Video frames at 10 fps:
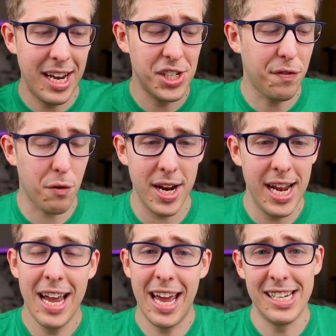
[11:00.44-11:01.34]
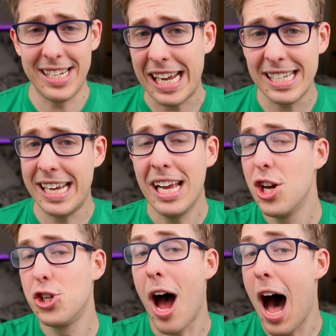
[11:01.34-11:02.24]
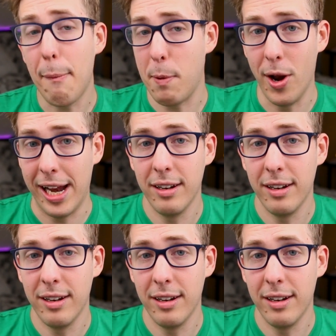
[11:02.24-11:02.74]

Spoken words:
It is free, it is easy, hop on it.